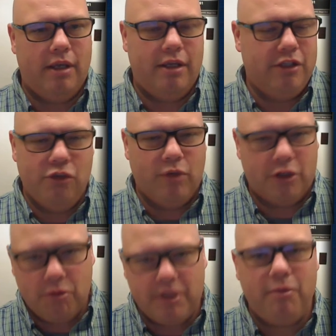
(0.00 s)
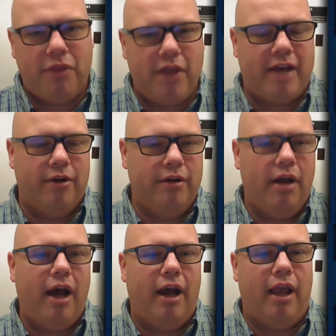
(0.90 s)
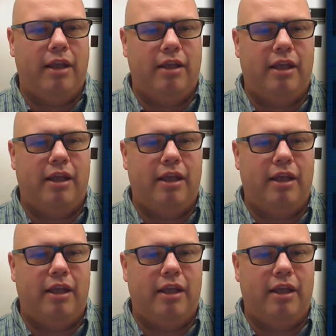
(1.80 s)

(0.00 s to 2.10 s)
you agree with that or not,